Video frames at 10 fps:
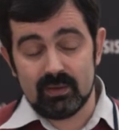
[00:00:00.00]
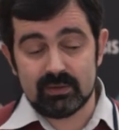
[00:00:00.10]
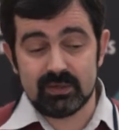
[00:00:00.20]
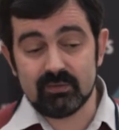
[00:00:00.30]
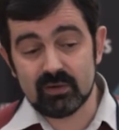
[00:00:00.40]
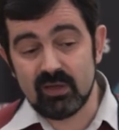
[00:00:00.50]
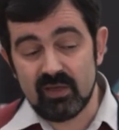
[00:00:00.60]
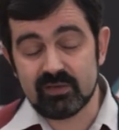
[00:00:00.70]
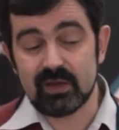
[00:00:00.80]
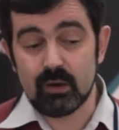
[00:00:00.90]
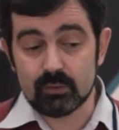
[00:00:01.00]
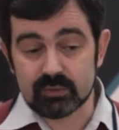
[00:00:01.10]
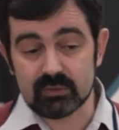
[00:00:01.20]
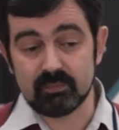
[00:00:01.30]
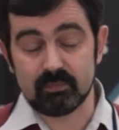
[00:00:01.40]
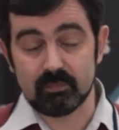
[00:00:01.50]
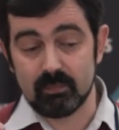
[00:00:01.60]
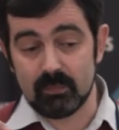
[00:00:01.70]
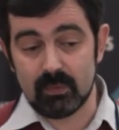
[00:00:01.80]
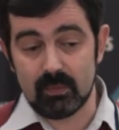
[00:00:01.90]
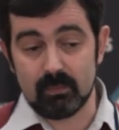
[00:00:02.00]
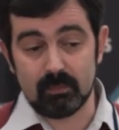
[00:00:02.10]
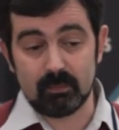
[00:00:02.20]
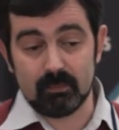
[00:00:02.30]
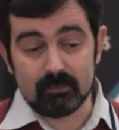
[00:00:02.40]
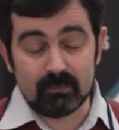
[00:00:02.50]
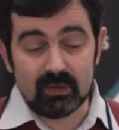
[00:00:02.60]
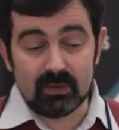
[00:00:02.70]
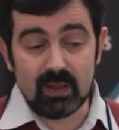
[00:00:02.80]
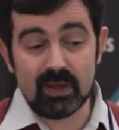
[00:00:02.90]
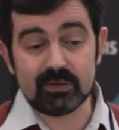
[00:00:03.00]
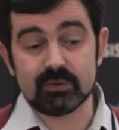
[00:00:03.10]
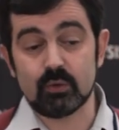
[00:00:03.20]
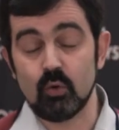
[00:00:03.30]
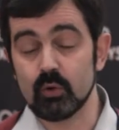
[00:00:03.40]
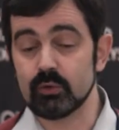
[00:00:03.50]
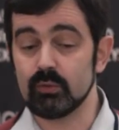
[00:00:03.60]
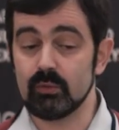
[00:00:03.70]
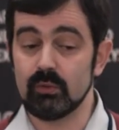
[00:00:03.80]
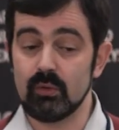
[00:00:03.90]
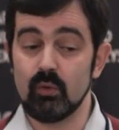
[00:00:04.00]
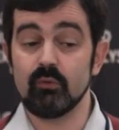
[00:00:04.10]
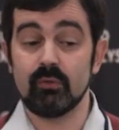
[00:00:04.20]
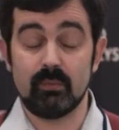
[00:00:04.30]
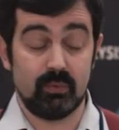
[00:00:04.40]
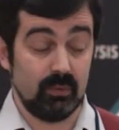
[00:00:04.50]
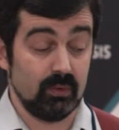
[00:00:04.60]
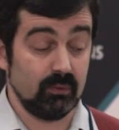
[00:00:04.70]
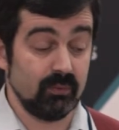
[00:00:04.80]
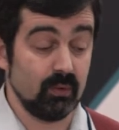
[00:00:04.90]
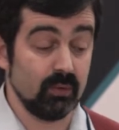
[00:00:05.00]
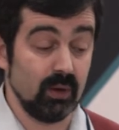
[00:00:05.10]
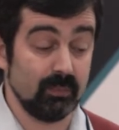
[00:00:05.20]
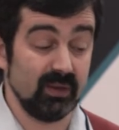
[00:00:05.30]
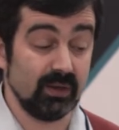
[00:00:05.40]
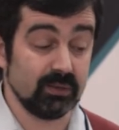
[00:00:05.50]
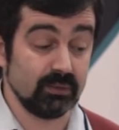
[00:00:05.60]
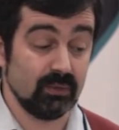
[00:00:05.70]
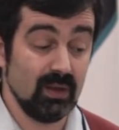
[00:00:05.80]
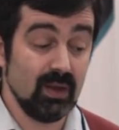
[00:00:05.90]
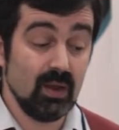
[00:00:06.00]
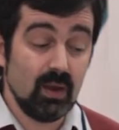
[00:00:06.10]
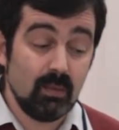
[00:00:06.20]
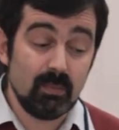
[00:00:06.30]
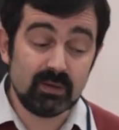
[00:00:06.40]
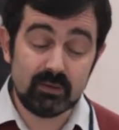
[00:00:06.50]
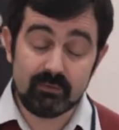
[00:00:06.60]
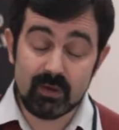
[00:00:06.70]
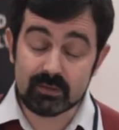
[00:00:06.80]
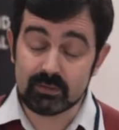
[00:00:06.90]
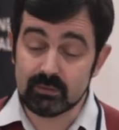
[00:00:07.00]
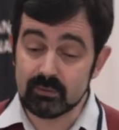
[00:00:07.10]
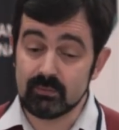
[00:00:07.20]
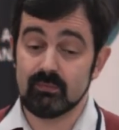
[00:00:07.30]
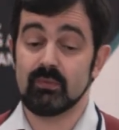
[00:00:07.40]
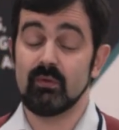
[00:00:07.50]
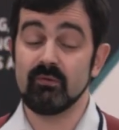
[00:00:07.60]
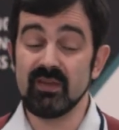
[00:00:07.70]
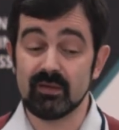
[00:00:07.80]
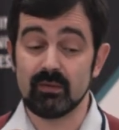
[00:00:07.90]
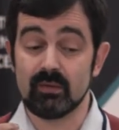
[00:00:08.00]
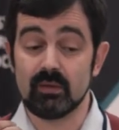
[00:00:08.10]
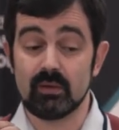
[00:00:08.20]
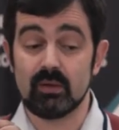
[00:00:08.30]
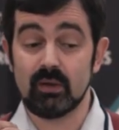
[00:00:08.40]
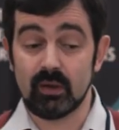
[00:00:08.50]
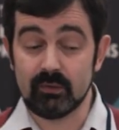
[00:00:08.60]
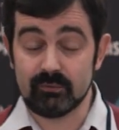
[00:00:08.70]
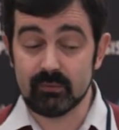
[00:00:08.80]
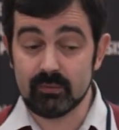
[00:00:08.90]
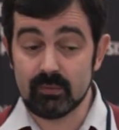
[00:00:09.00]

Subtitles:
several thousand lines code of our application. But in fact, we have